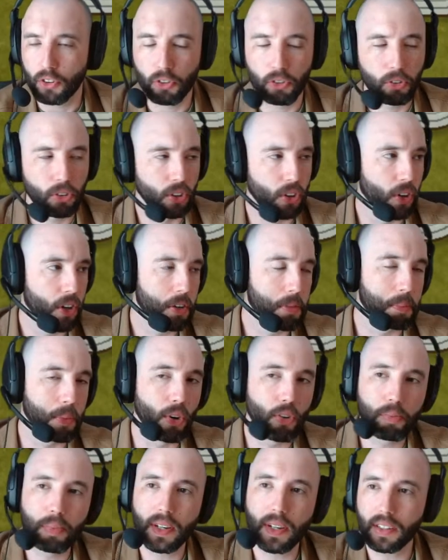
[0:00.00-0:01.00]
Good
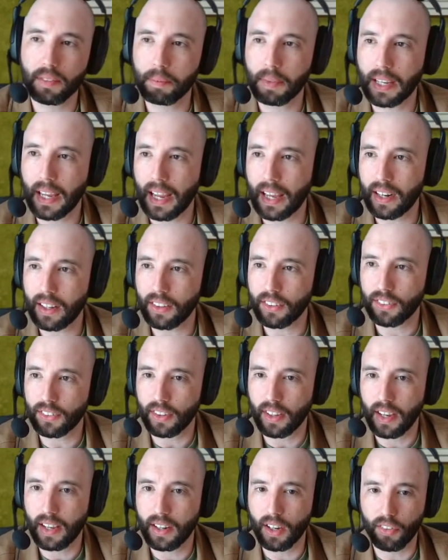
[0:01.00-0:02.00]
movement mechanics
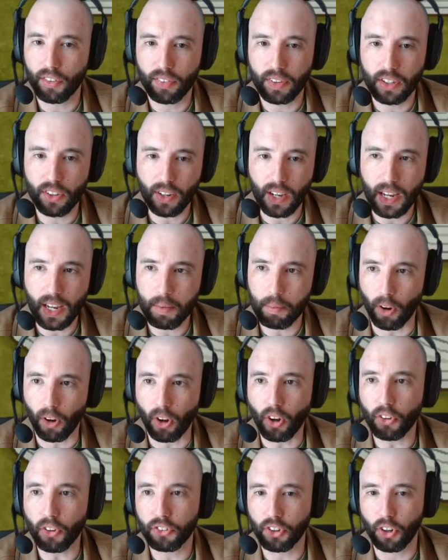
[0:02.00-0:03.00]
in a video game,
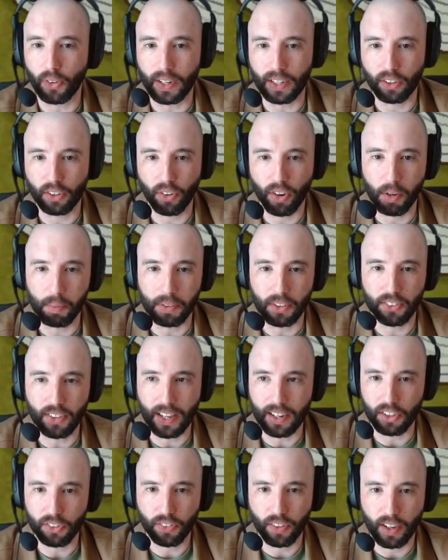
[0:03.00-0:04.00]
also incredibly
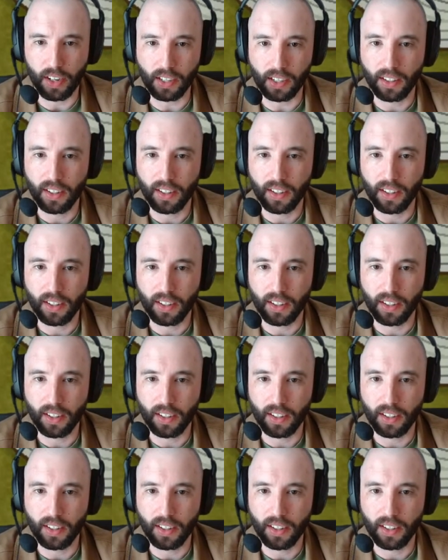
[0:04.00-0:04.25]
satisfying.